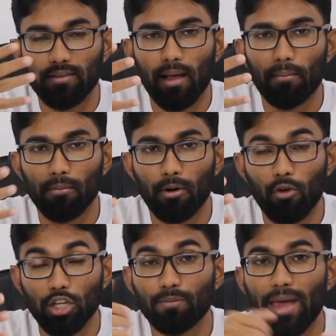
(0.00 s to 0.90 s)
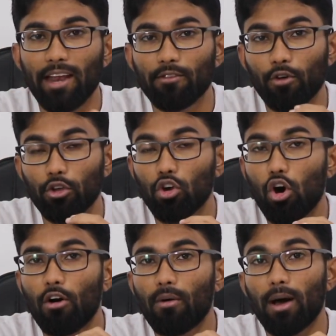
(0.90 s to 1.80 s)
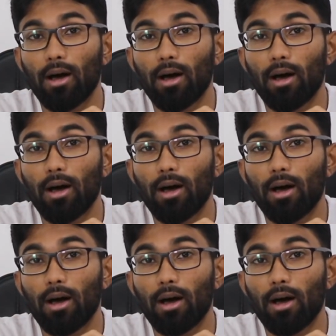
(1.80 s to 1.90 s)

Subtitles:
some watch bands for your